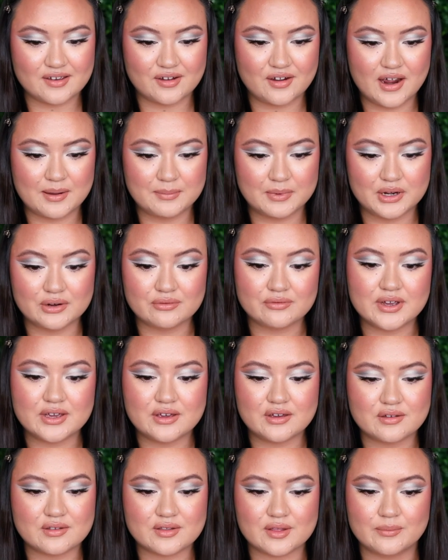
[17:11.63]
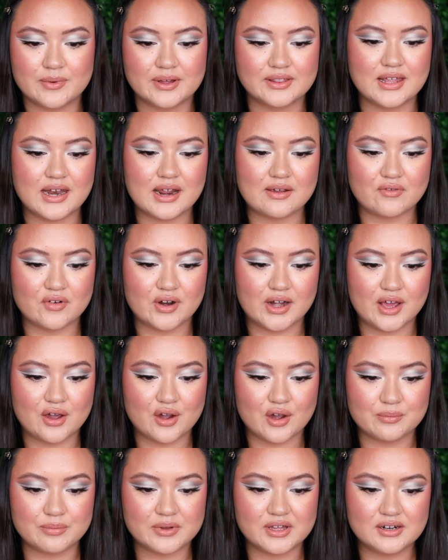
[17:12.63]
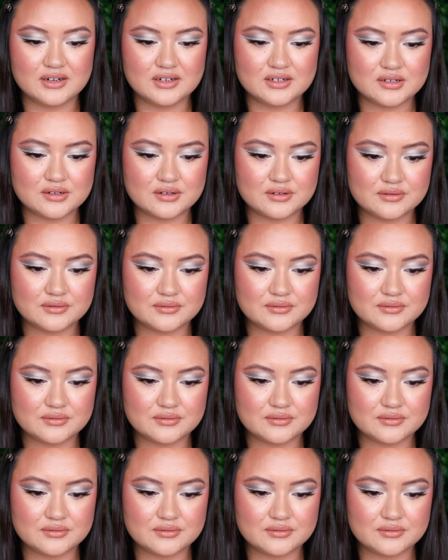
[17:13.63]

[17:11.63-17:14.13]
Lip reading: So I'm going to reuse the one that I've already opened.